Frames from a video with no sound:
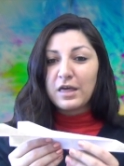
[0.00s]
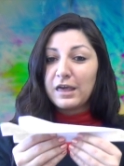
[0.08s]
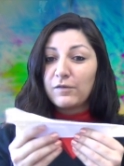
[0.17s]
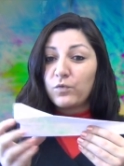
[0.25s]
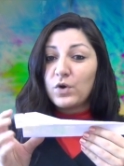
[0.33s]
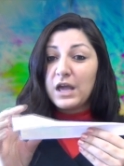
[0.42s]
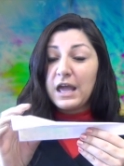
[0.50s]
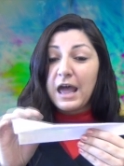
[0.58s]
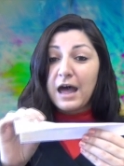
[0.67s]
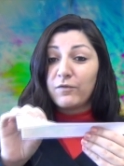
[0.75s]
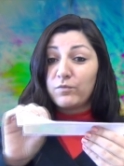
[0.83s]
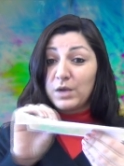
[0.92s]
If we
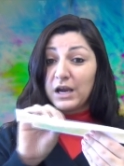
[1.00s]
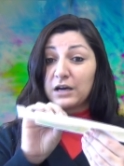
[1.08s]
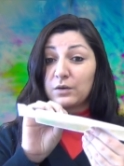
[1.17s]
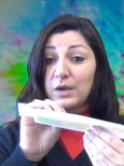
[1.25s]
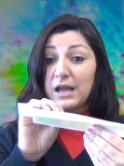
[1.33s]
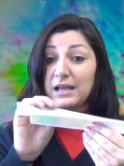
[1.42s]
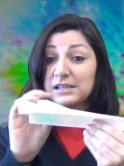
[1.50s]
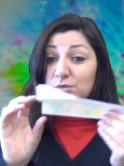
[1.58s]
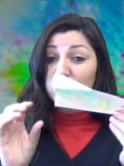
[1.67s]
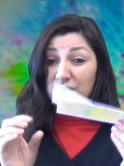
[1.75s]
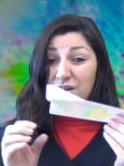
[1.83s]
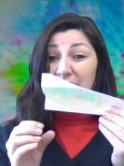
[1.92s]
have bigger wings,
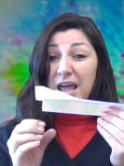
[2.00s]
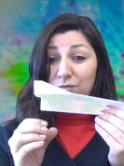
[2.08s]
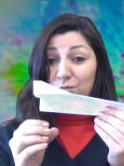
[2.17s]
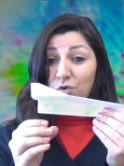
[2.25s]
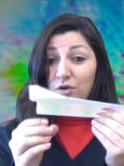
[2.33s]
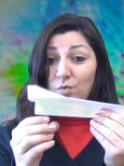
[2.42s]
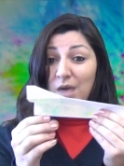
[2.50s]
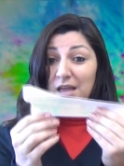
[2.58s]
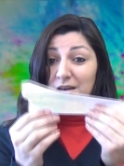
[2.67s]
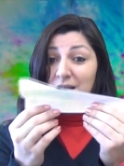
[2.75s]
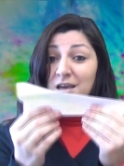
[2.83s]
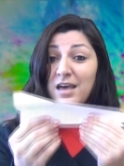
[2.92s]
we're going to have more
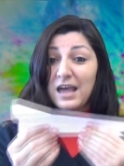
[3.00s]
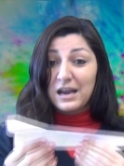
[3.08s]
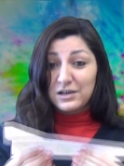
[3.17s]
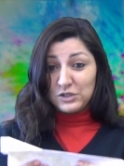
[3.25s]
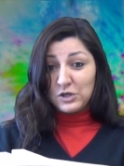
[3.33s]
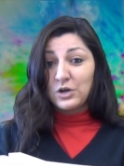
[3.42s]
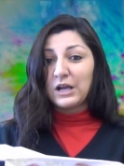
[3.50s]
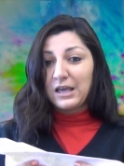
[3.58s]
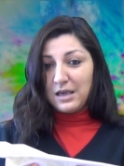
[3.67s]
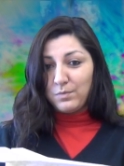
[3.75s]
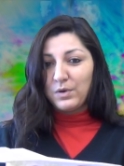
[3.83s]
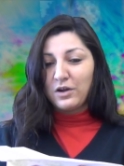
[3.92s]
weight, and it's going to
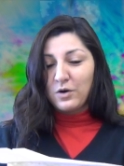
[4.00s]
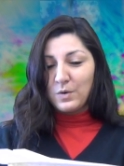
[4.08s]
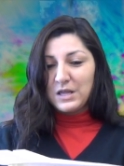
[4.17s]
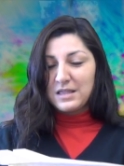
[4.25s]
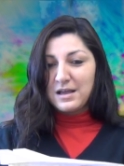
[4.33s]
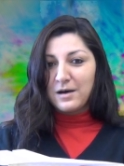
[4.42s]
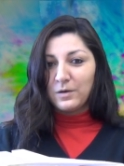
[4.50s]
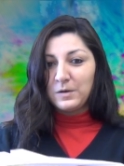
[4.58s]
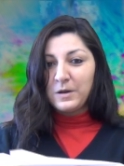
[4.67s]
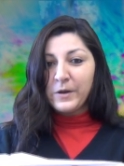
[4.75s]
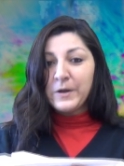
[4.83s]
keep it going down.